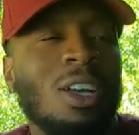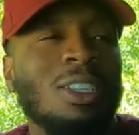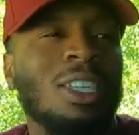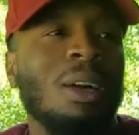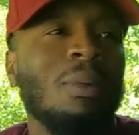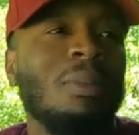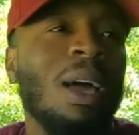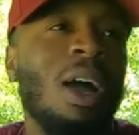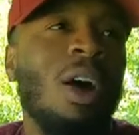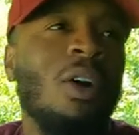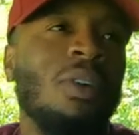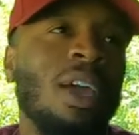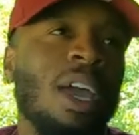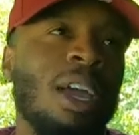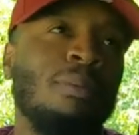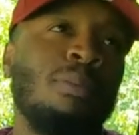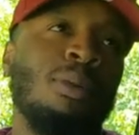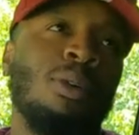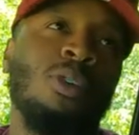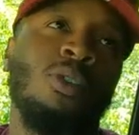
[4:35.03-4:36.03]
So I'm like,
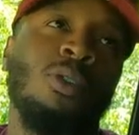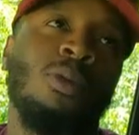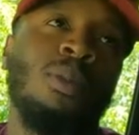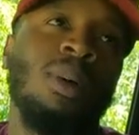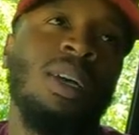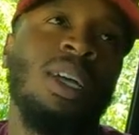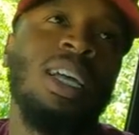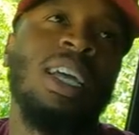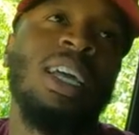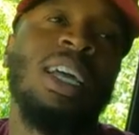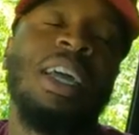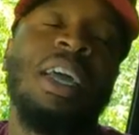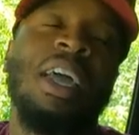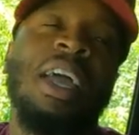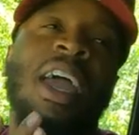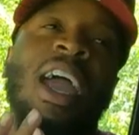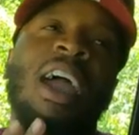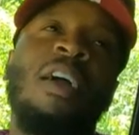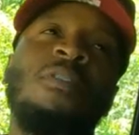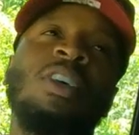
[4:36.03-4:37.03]
okay, boom.
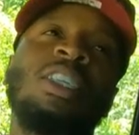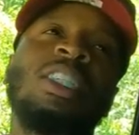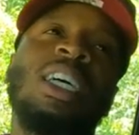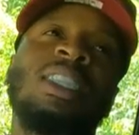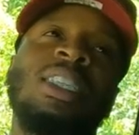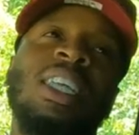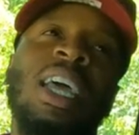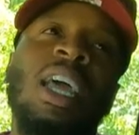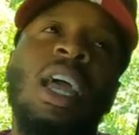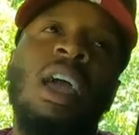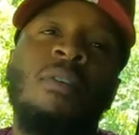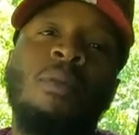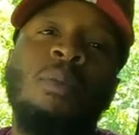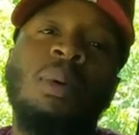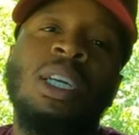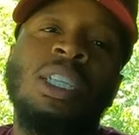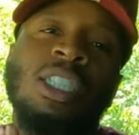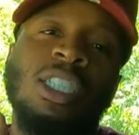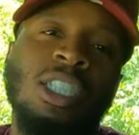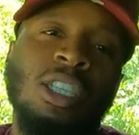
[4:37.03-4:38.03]
If it's not that heavy,
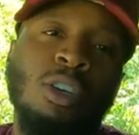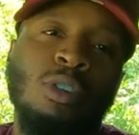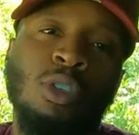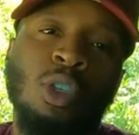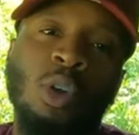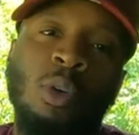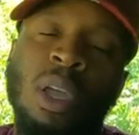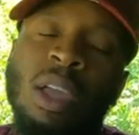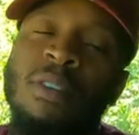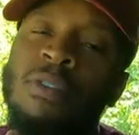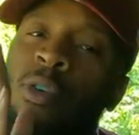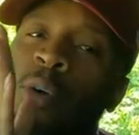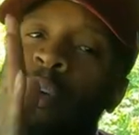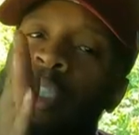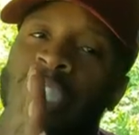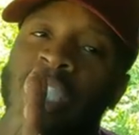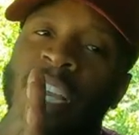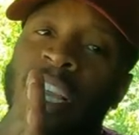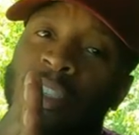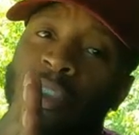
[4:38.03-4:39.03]
we can still do it. Even
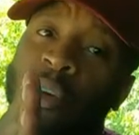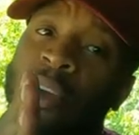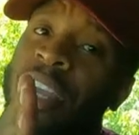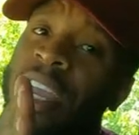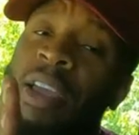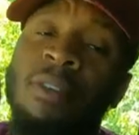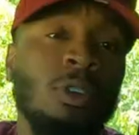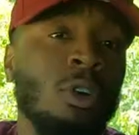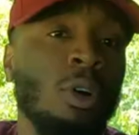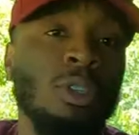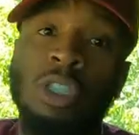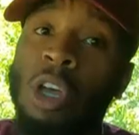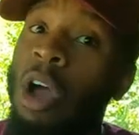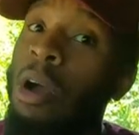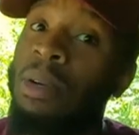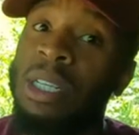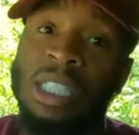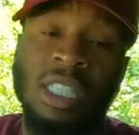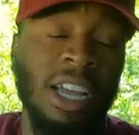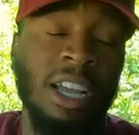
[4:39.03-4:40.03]
though it's stairs on here. Even though it's
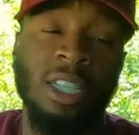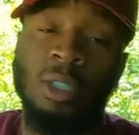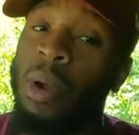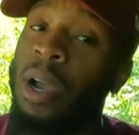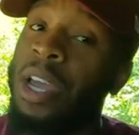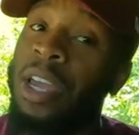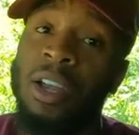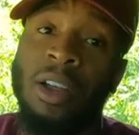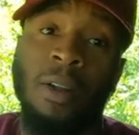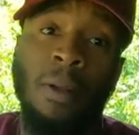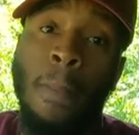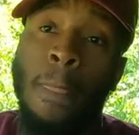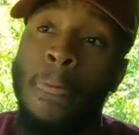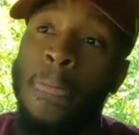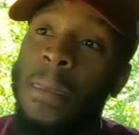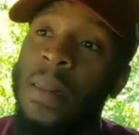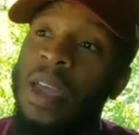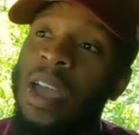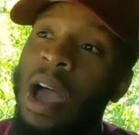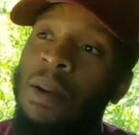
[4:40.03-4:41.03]
already stairs right here.
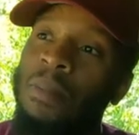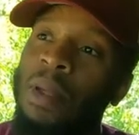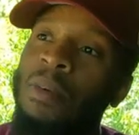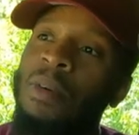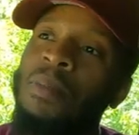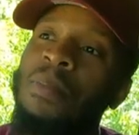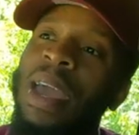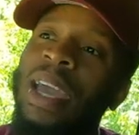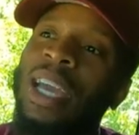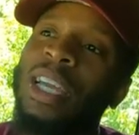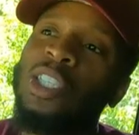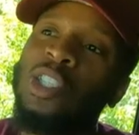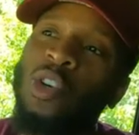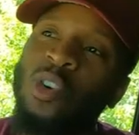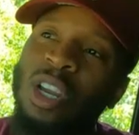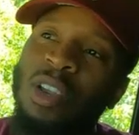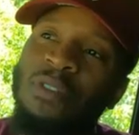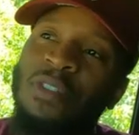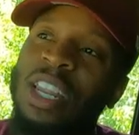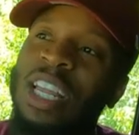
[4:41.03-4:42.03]
I'm like, we make it
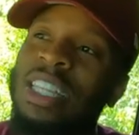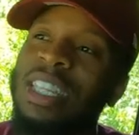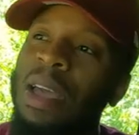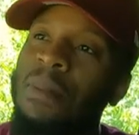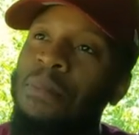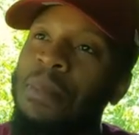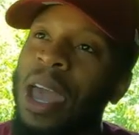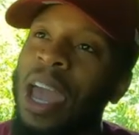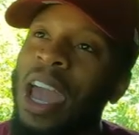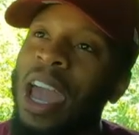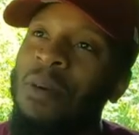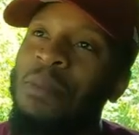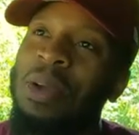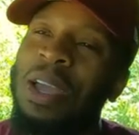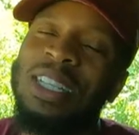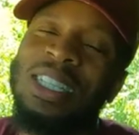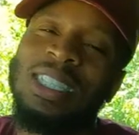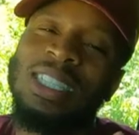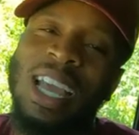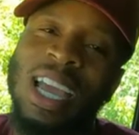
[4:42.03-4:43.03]
do it if it ain't that bad.
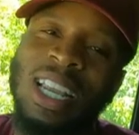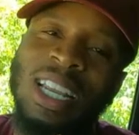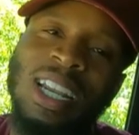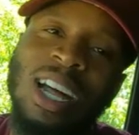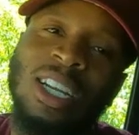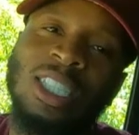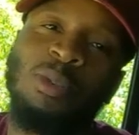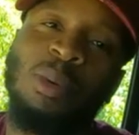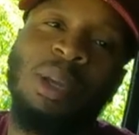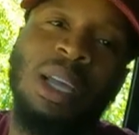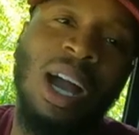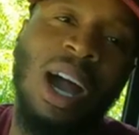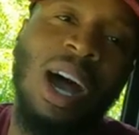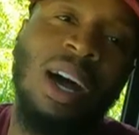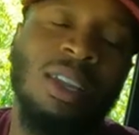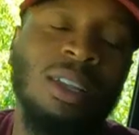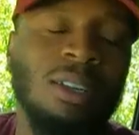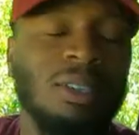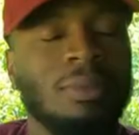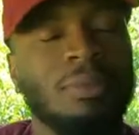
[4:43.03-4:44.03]
We get this eighty dollars so we can
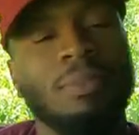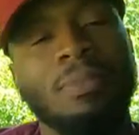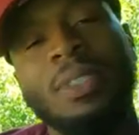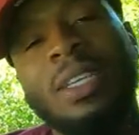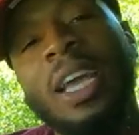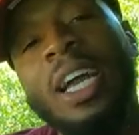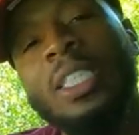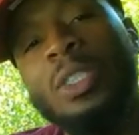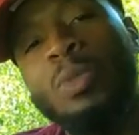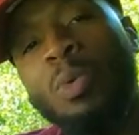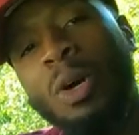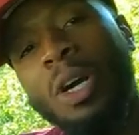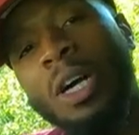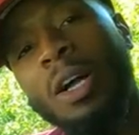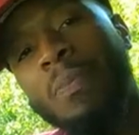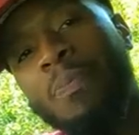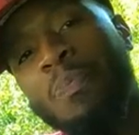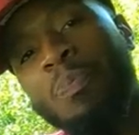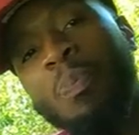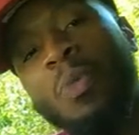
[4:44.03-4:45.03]
holler. Guess
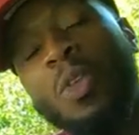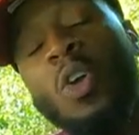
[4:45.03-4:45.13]
what?